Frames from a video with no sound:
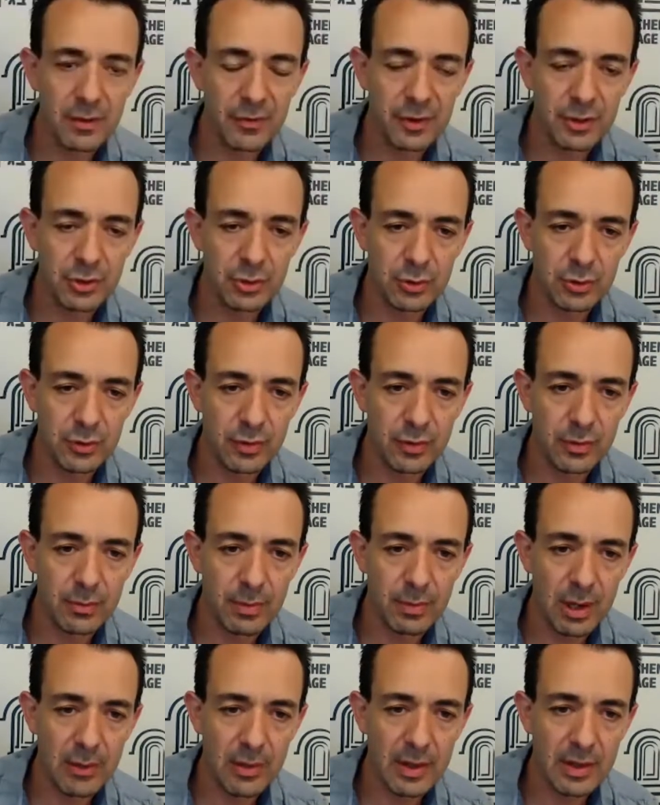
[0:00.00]
officials from
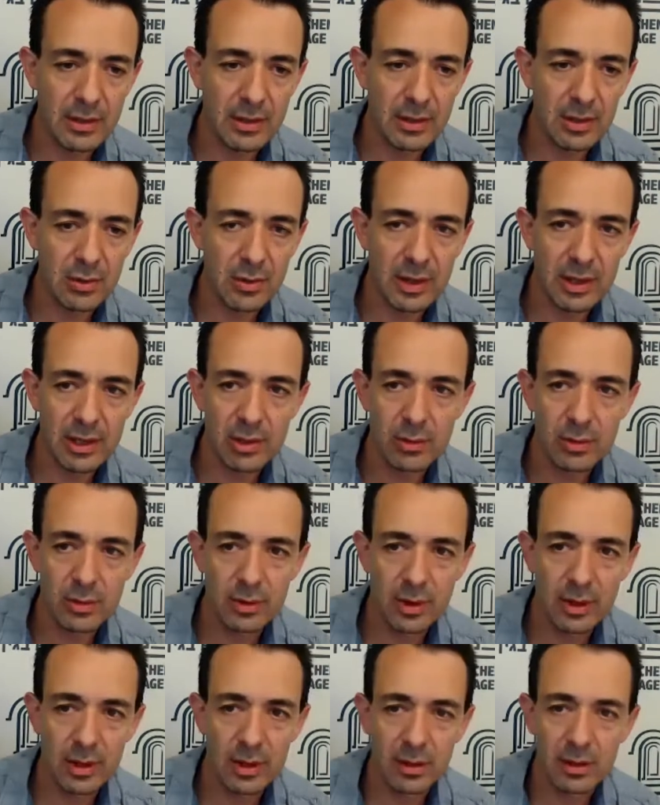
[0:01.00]
Bahrain and the UAE who were
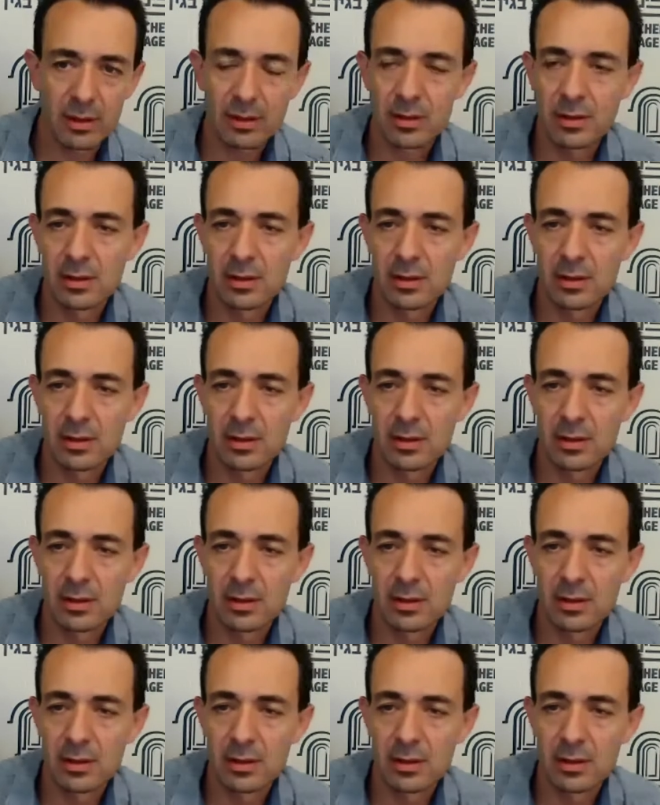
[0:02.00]
there?